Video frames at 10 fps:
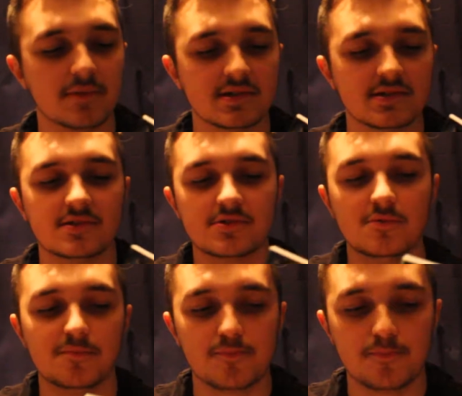makes sense. It's
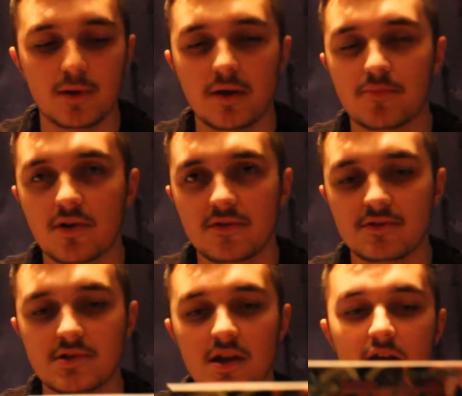called Blood
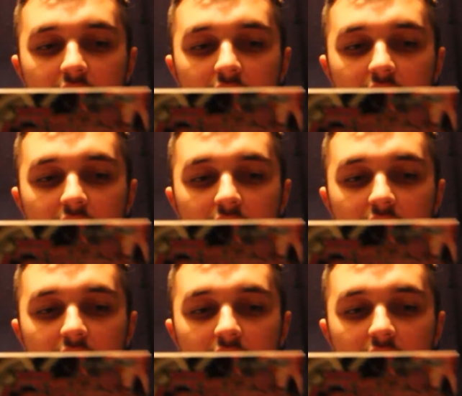Brothers.